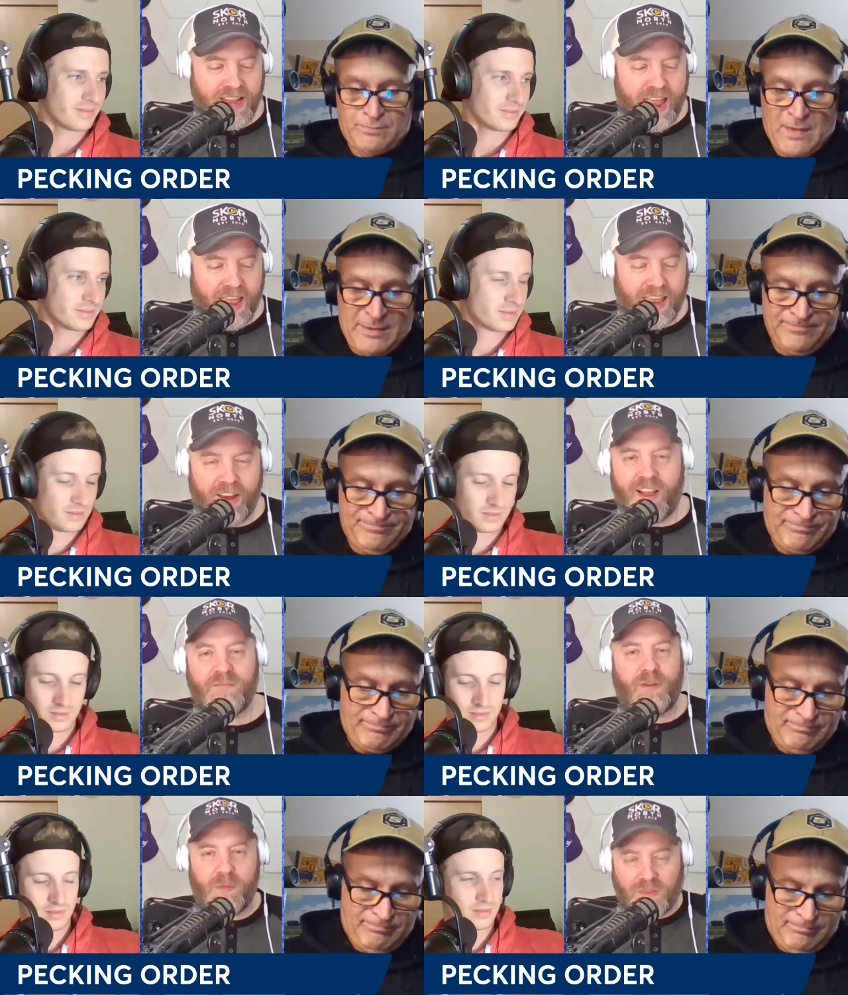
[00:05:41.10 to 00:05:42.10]
Speaker 1: day here
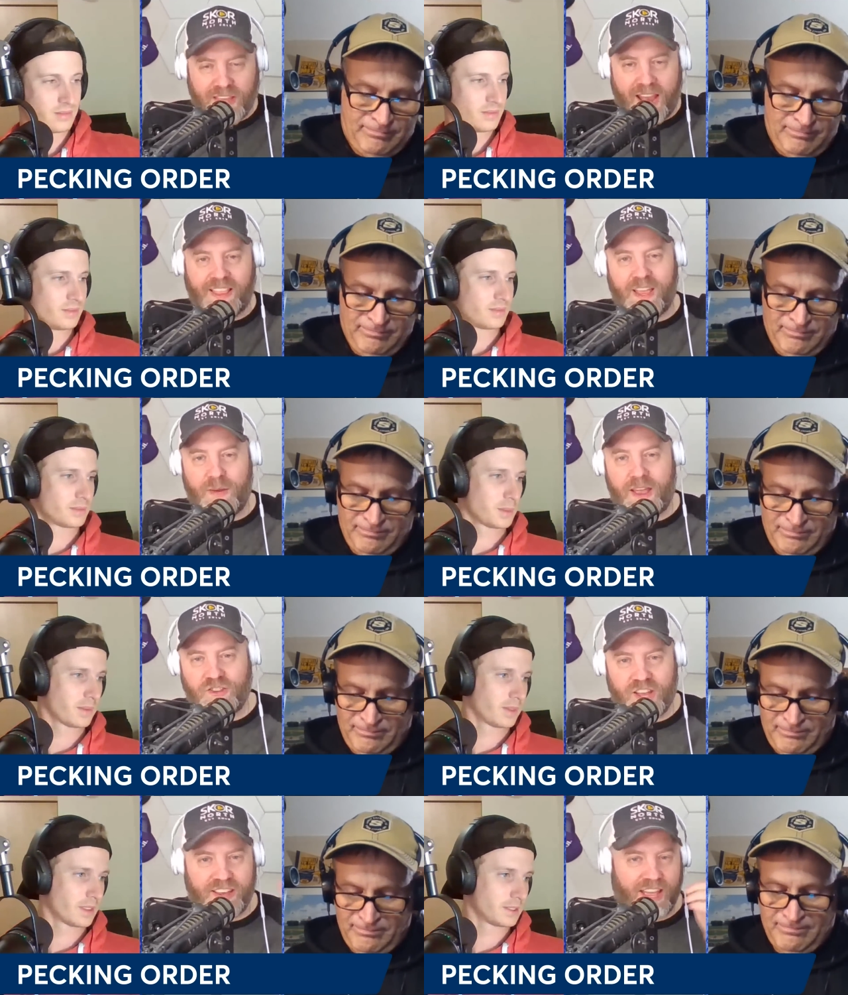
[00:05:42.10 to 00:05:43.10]
on Purple Daily. We
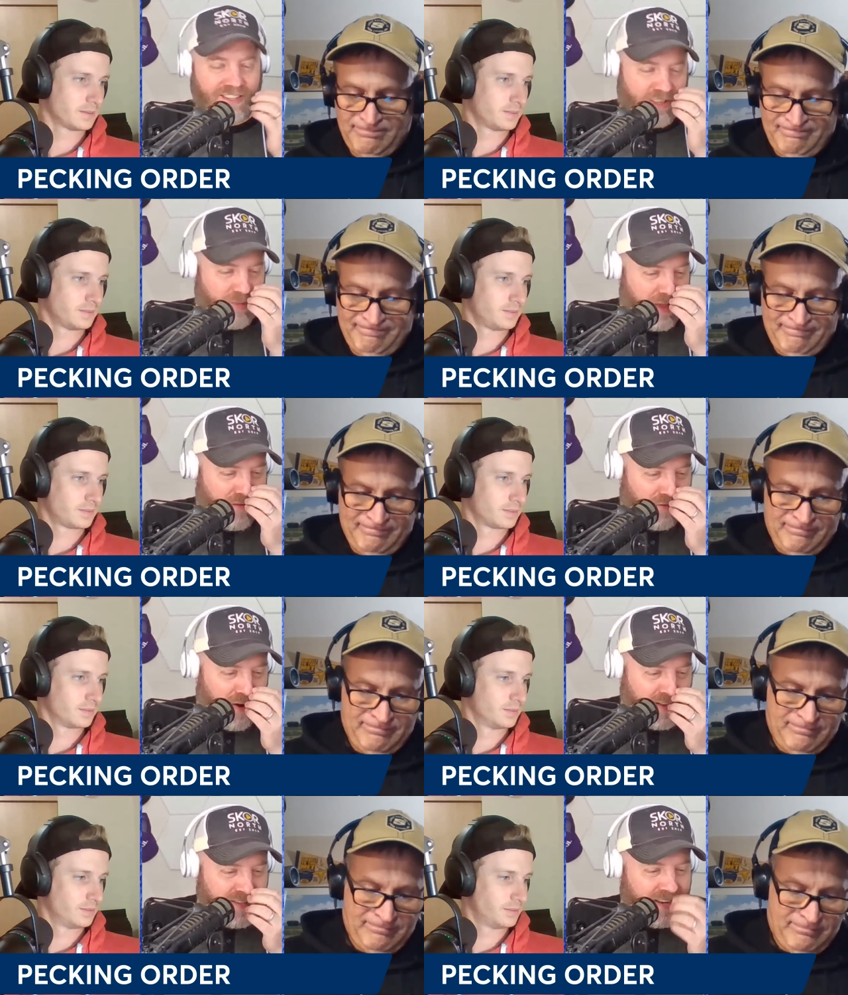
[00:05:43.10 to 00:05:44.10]
had Judd Guest at the PFF
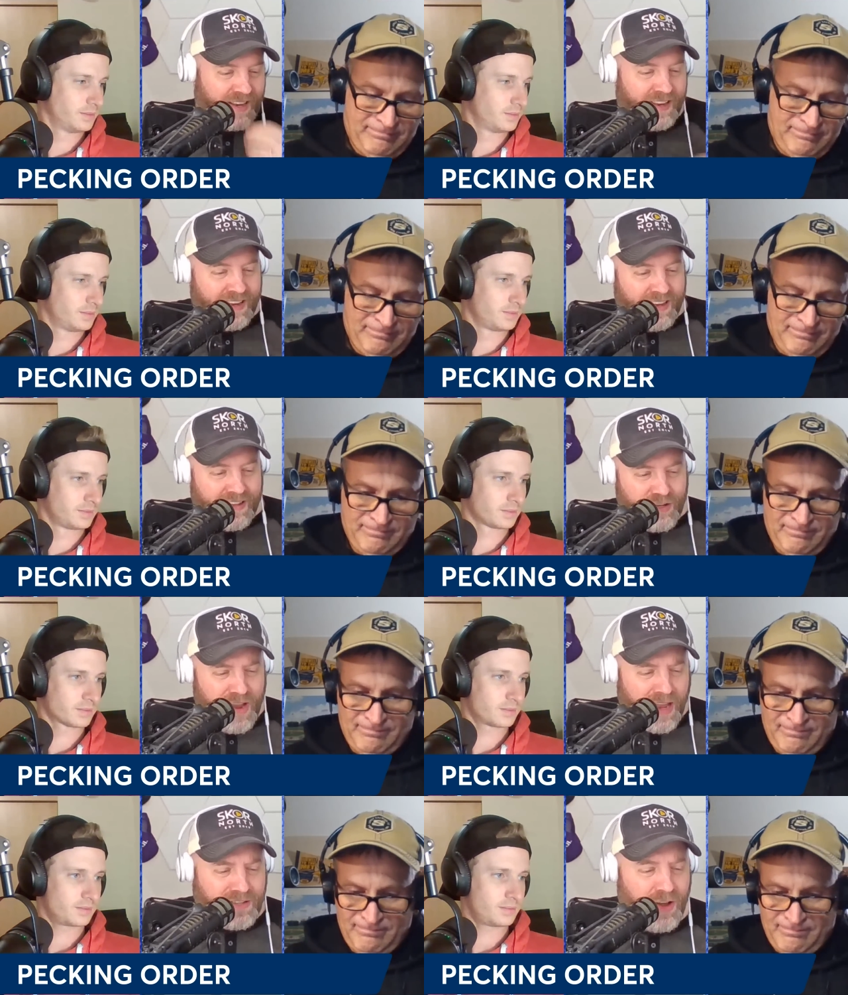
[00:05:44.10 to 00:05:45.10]
grades. Did
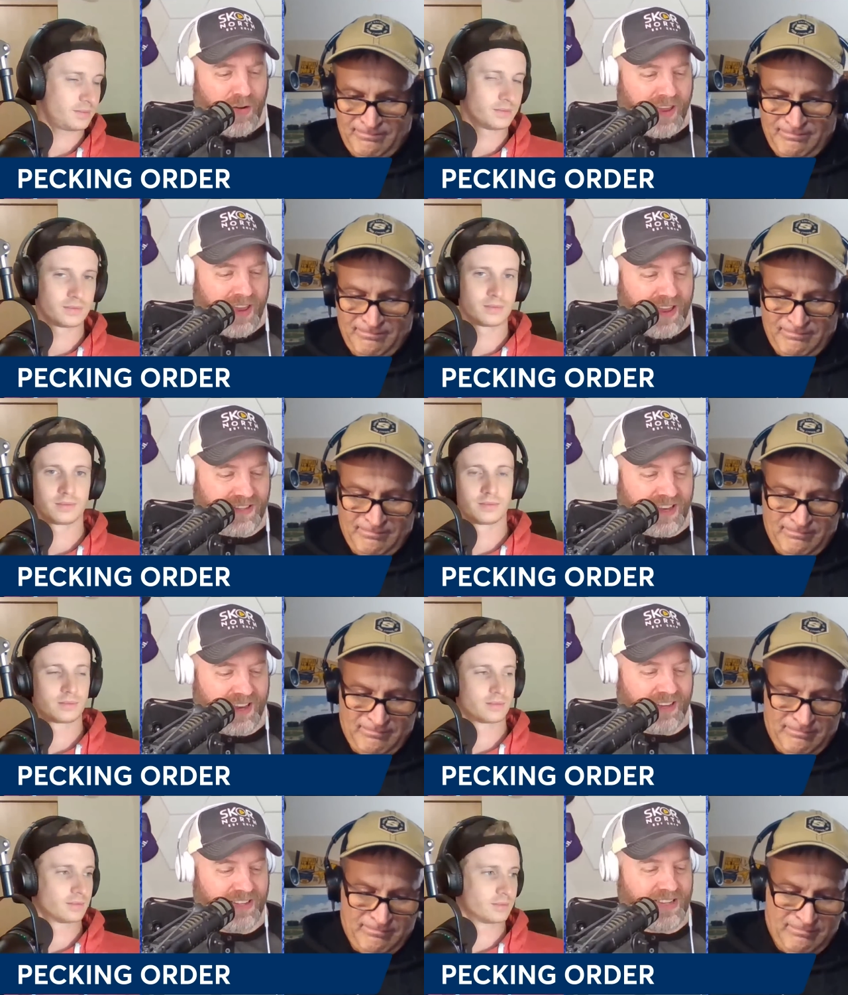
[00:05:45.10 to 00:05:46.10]
you guys know he is
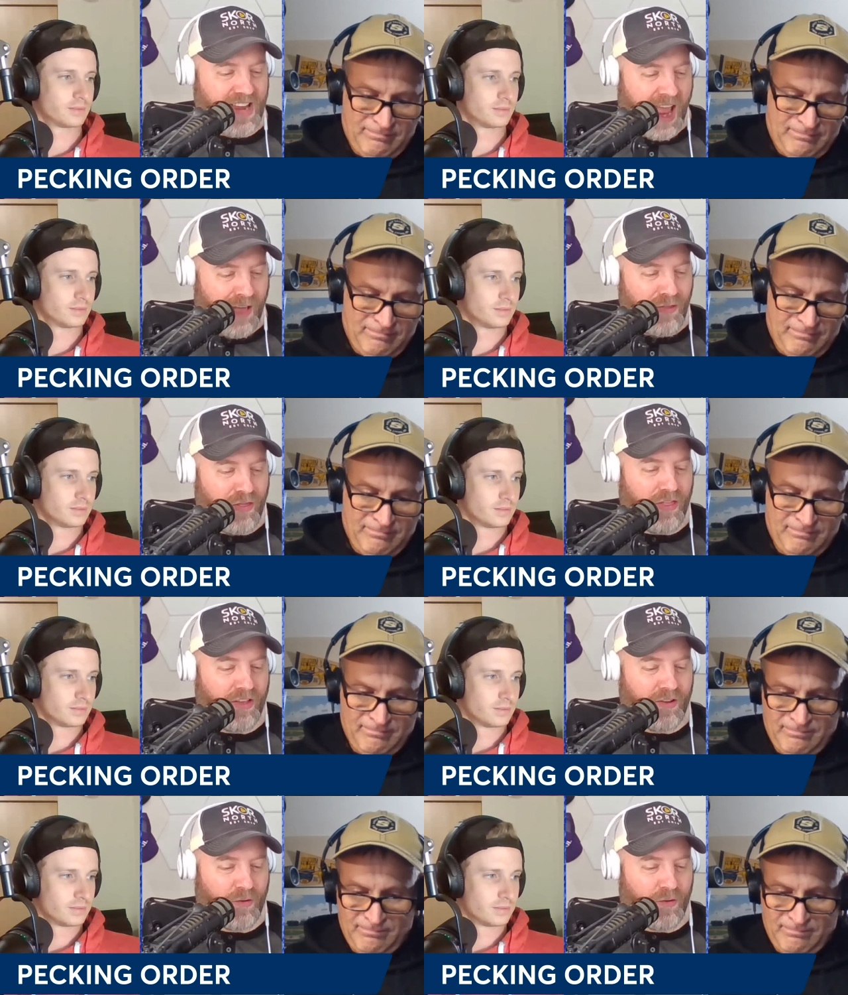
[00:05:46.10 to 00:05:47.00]
the tenth?